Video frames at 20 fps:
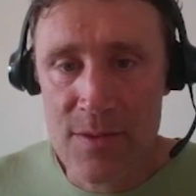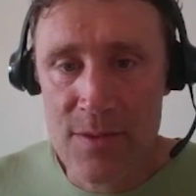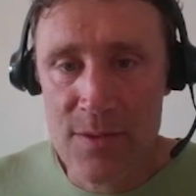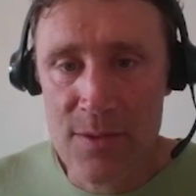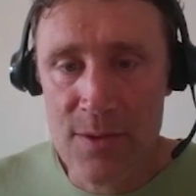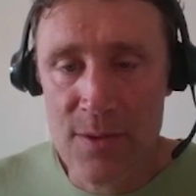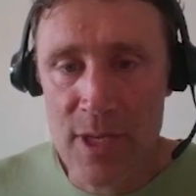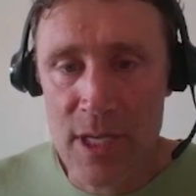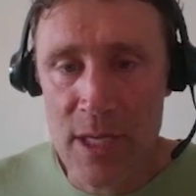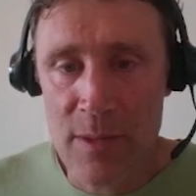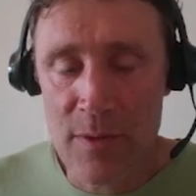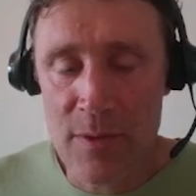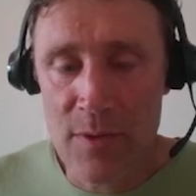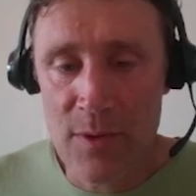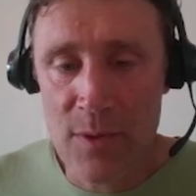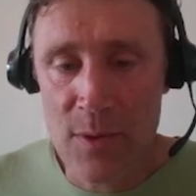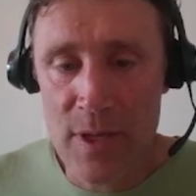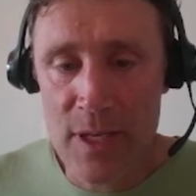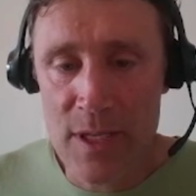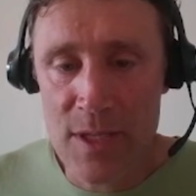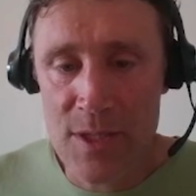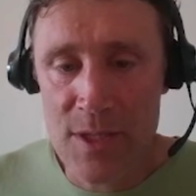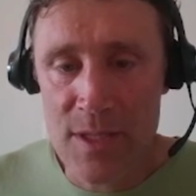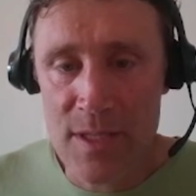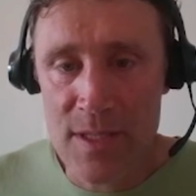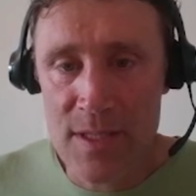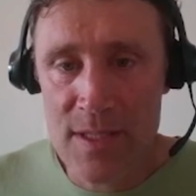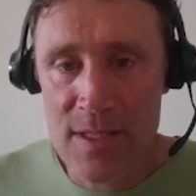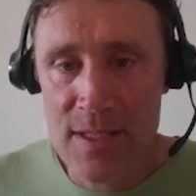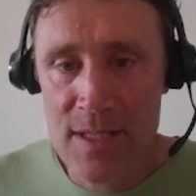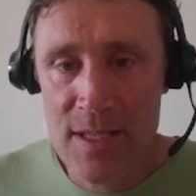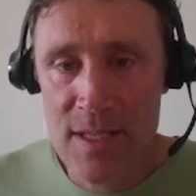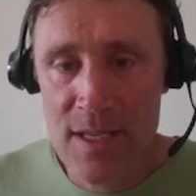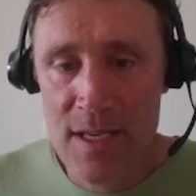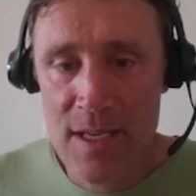through here with no hitches,